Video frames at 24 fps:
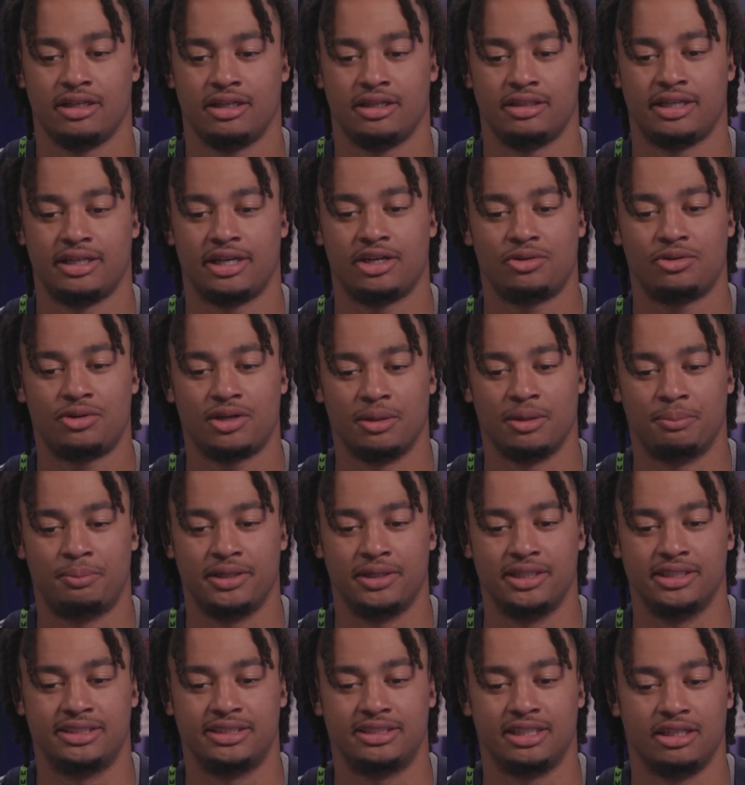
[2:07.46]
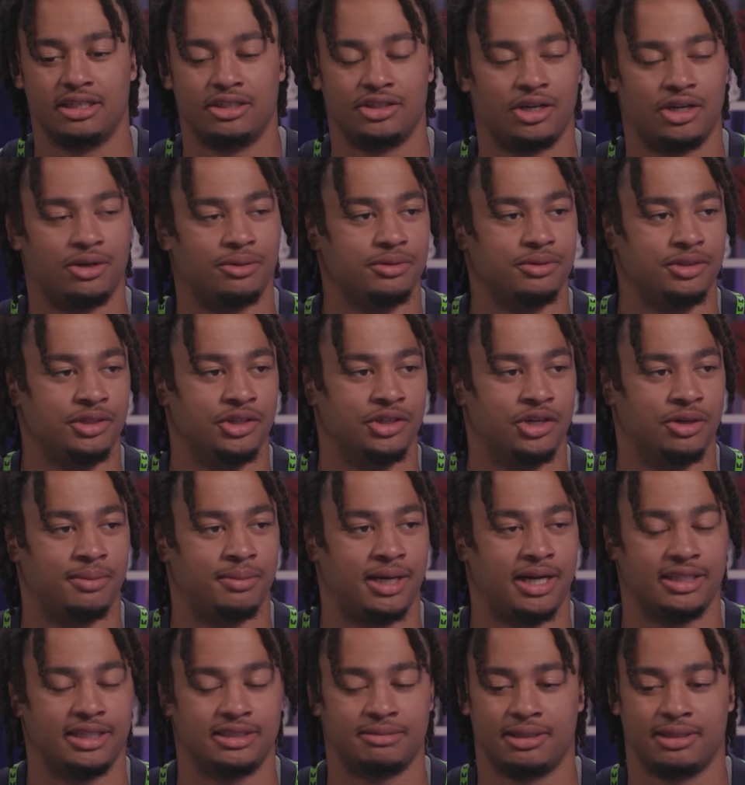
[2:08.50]
don't want to put a ceiling on, you know,
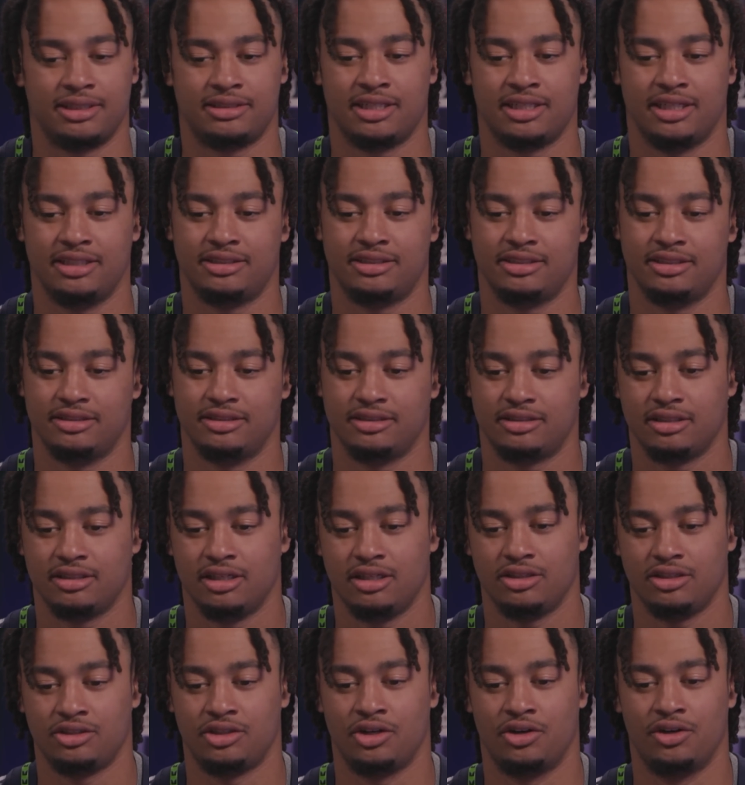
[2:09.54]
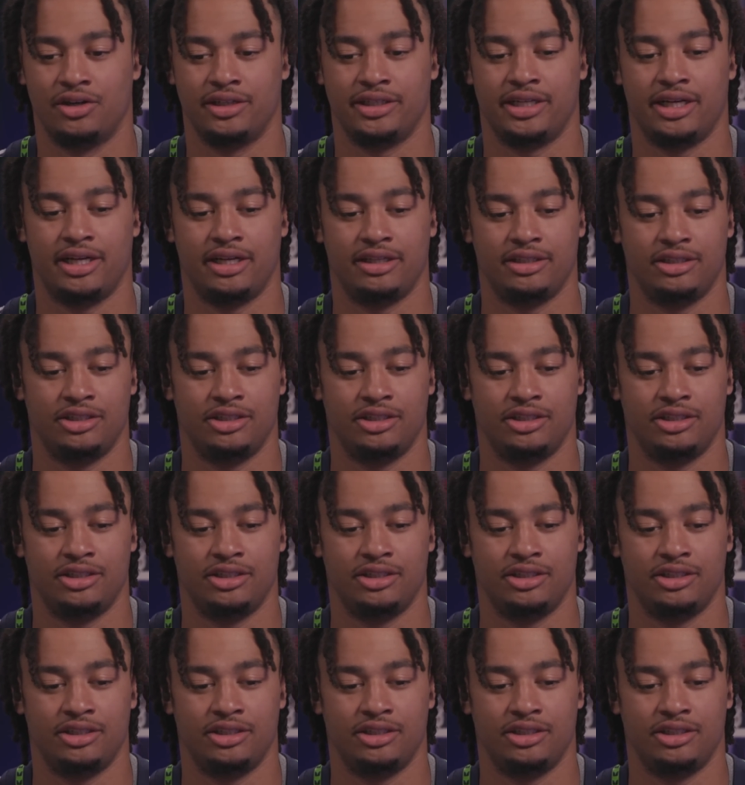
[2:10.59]
my expectations going in.